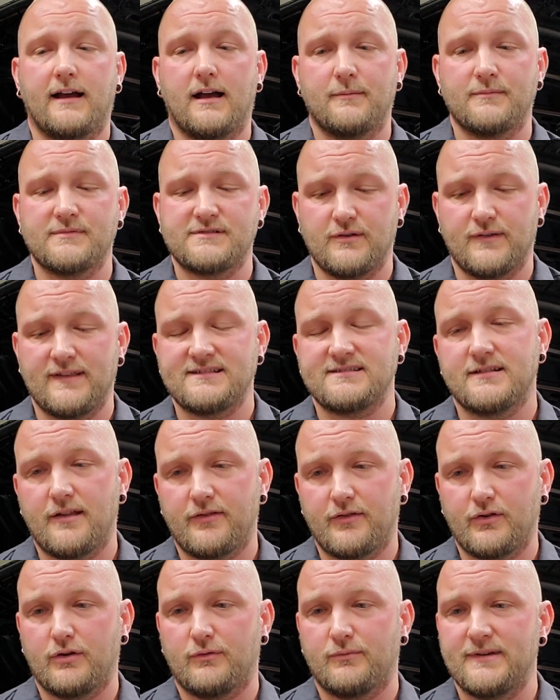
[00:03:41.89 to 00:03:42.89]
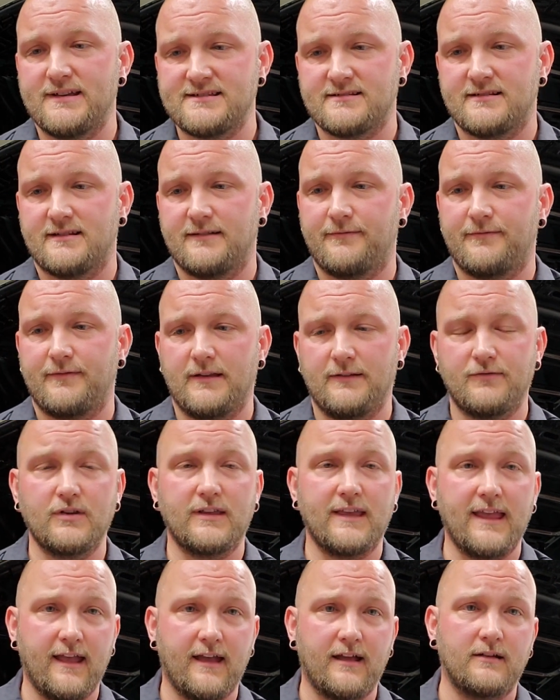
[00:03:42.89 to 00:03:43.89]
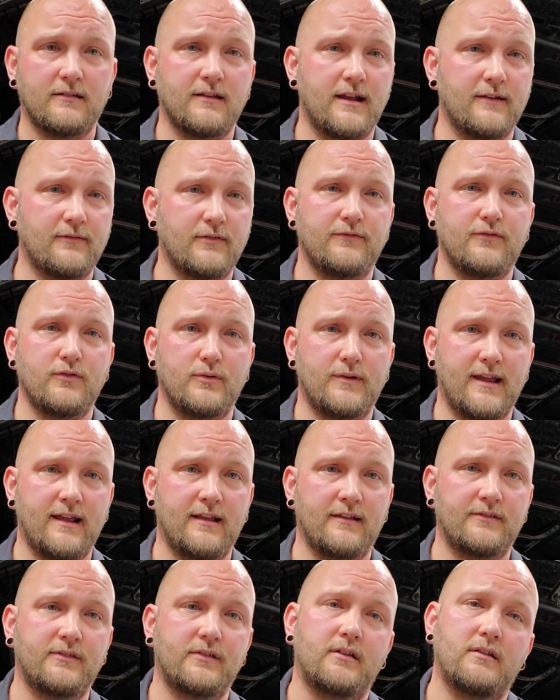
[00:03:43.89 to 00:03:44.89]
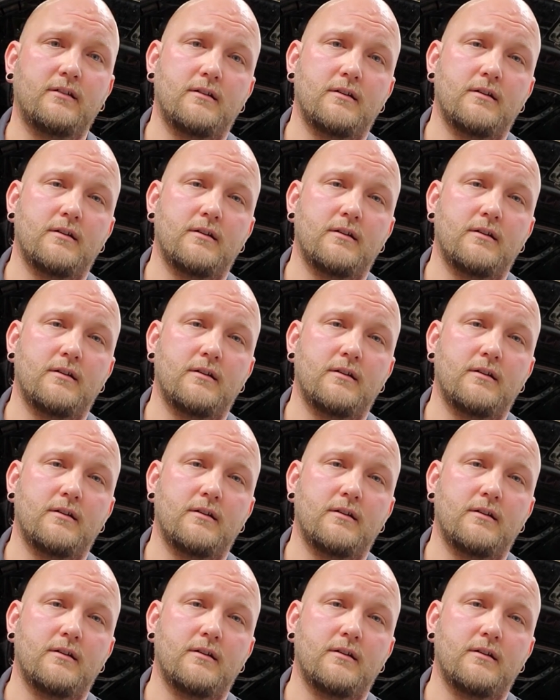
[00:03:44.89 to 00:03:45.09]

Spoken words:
So that's another good reason, if you can, every few days,